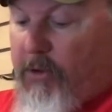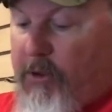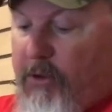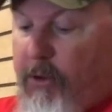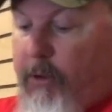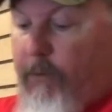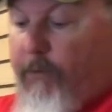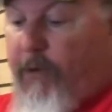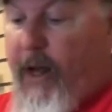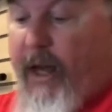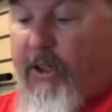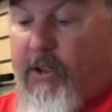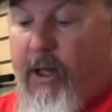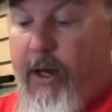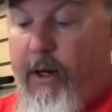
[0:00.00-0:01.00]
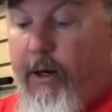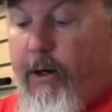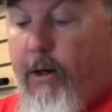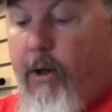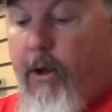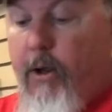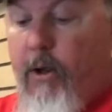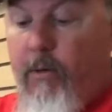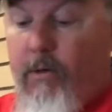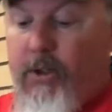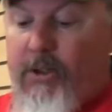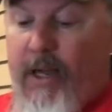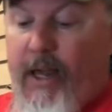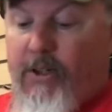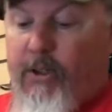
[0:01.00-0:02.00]
little flashlight here, which is
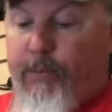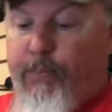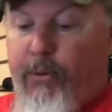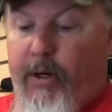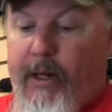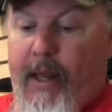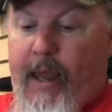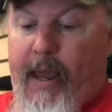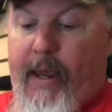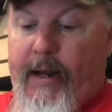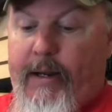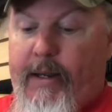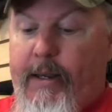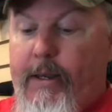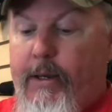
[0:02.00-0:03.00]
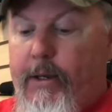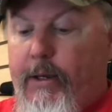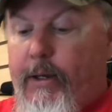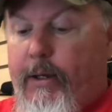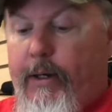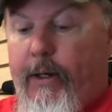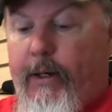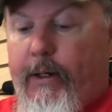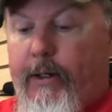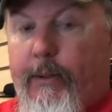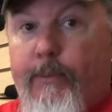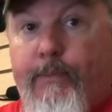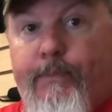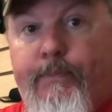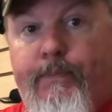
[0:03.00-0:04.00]
actually pretty handy. It's
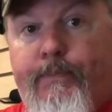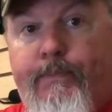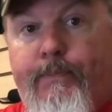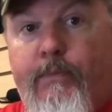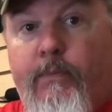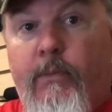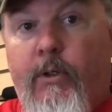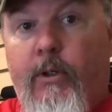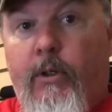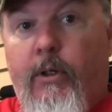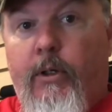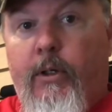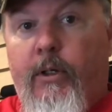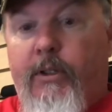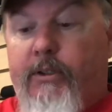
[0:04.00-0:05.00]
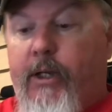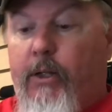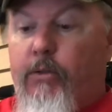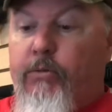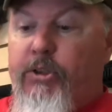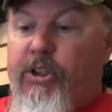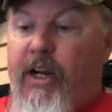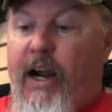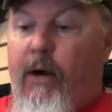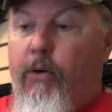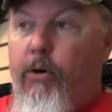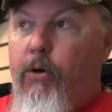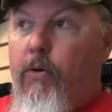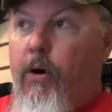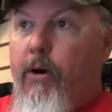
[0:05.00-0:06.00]
got a little
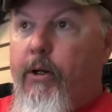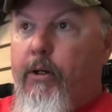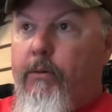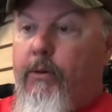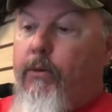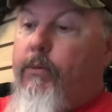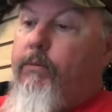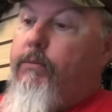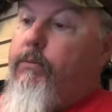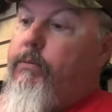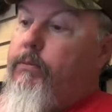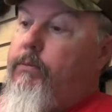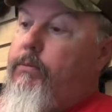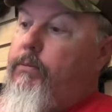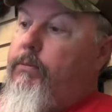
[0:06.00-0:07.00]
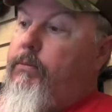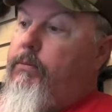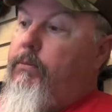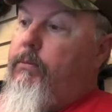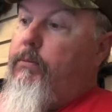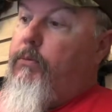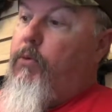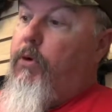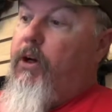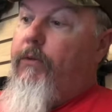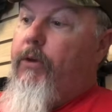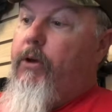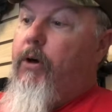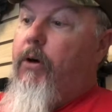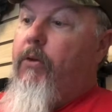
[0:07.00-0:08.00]
gyro on it, or whatever you
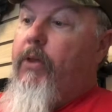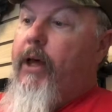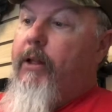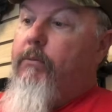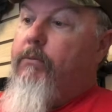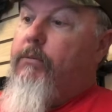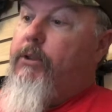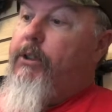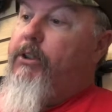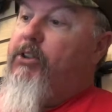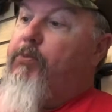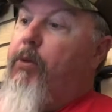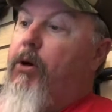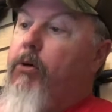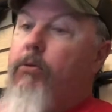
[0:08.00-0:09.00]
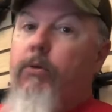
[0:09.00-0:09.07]
call that gizmo,